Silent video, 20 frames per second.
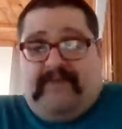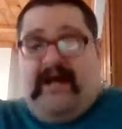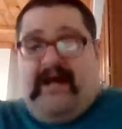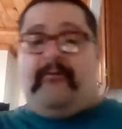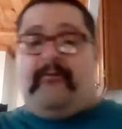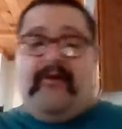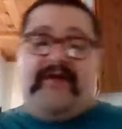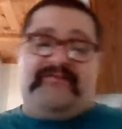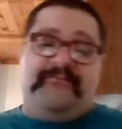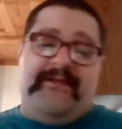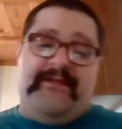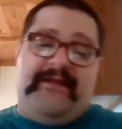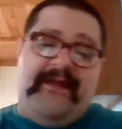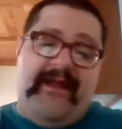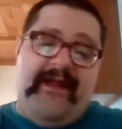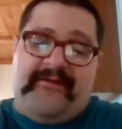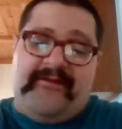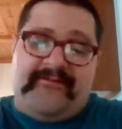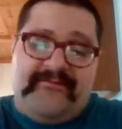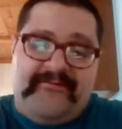I rest my
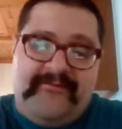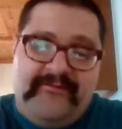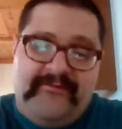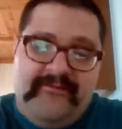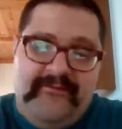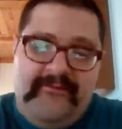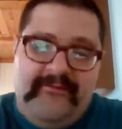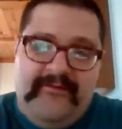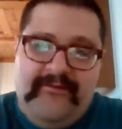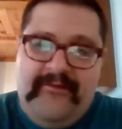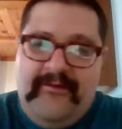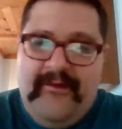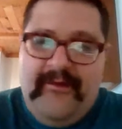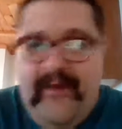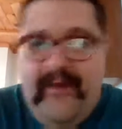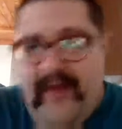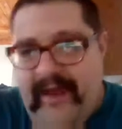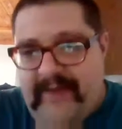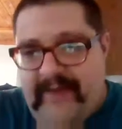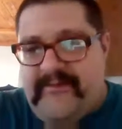case.
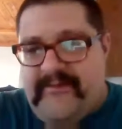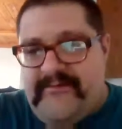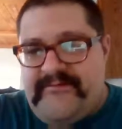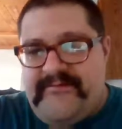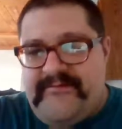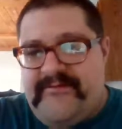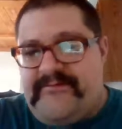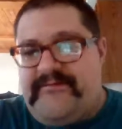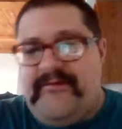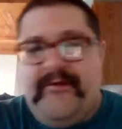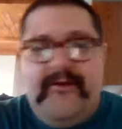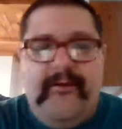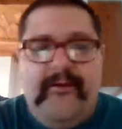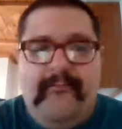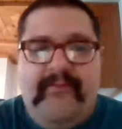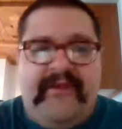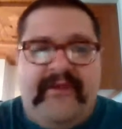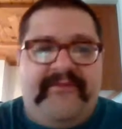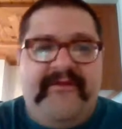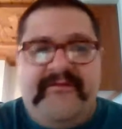And this is
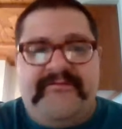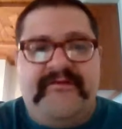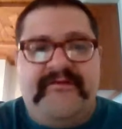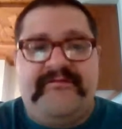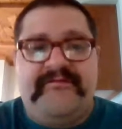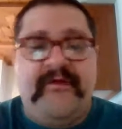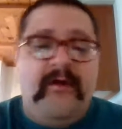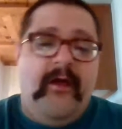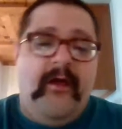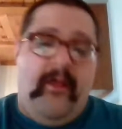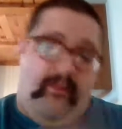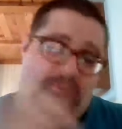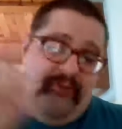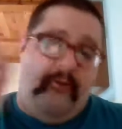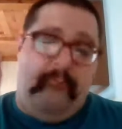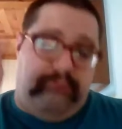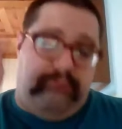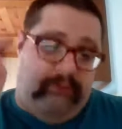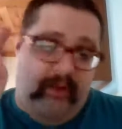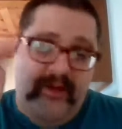
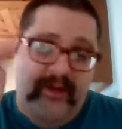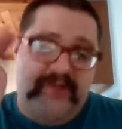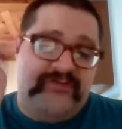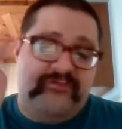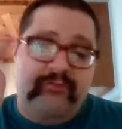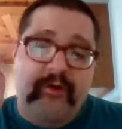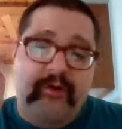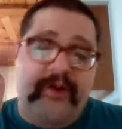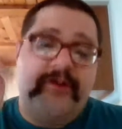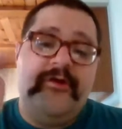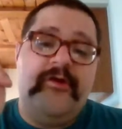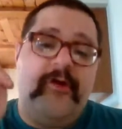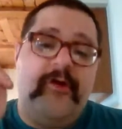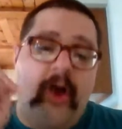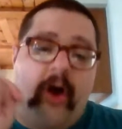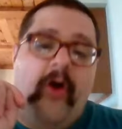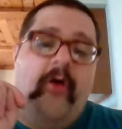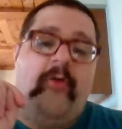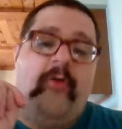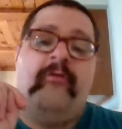the place where you
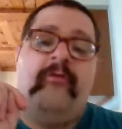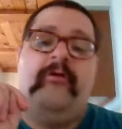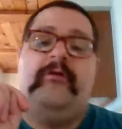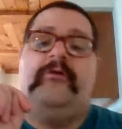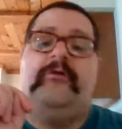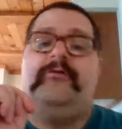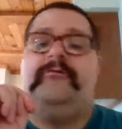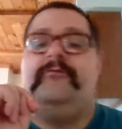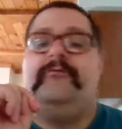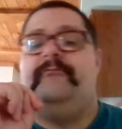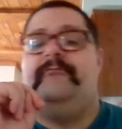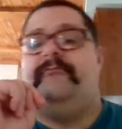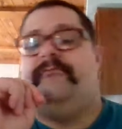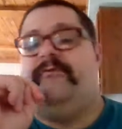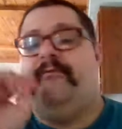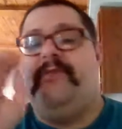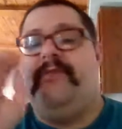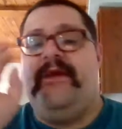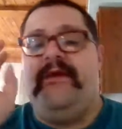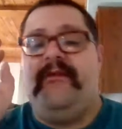go
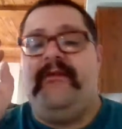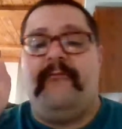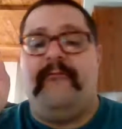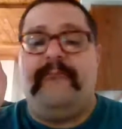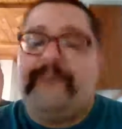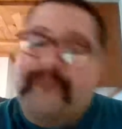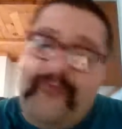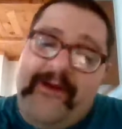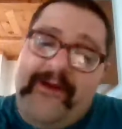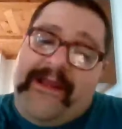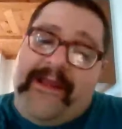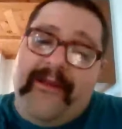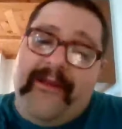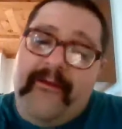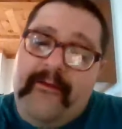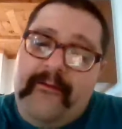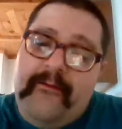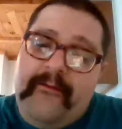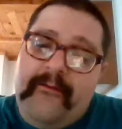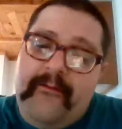to be free.
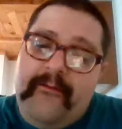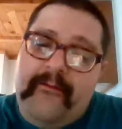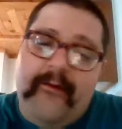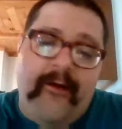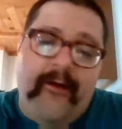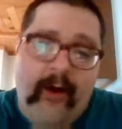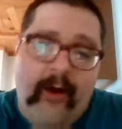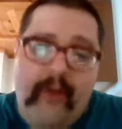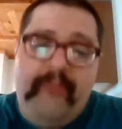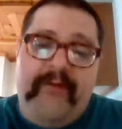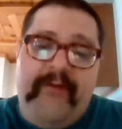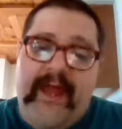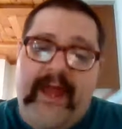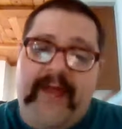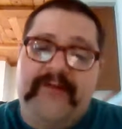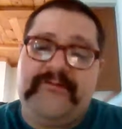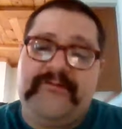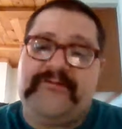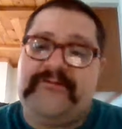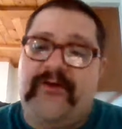
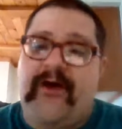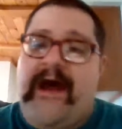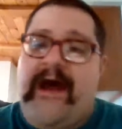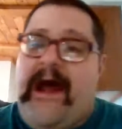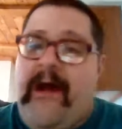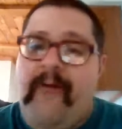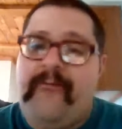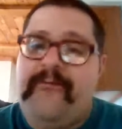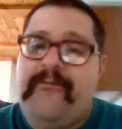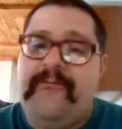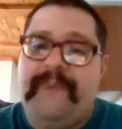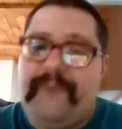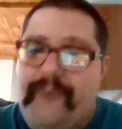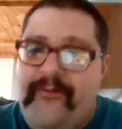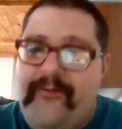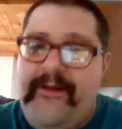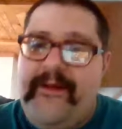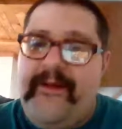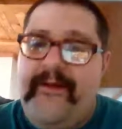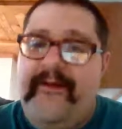Okay, so how are you
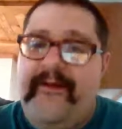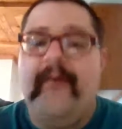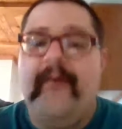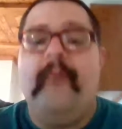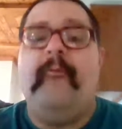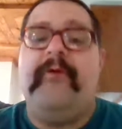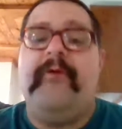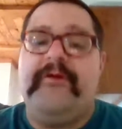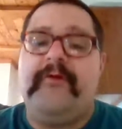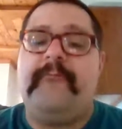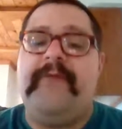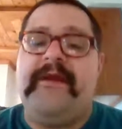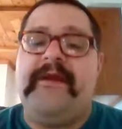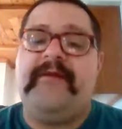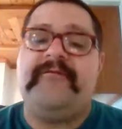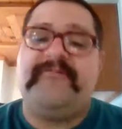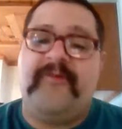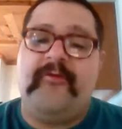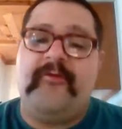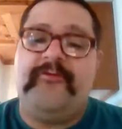free when you're
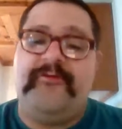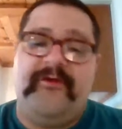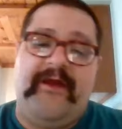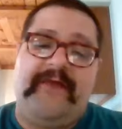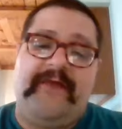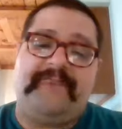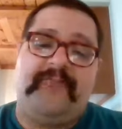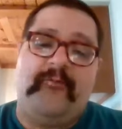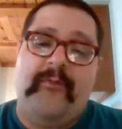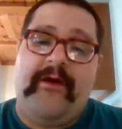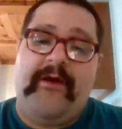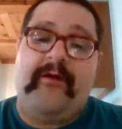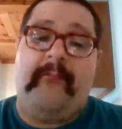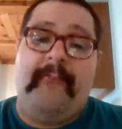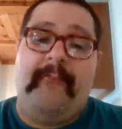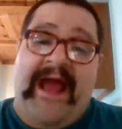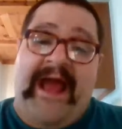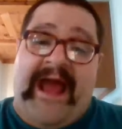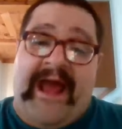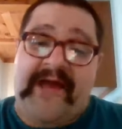being told you have to wear a
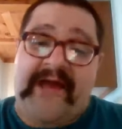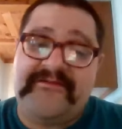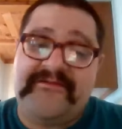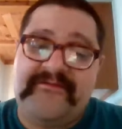mask?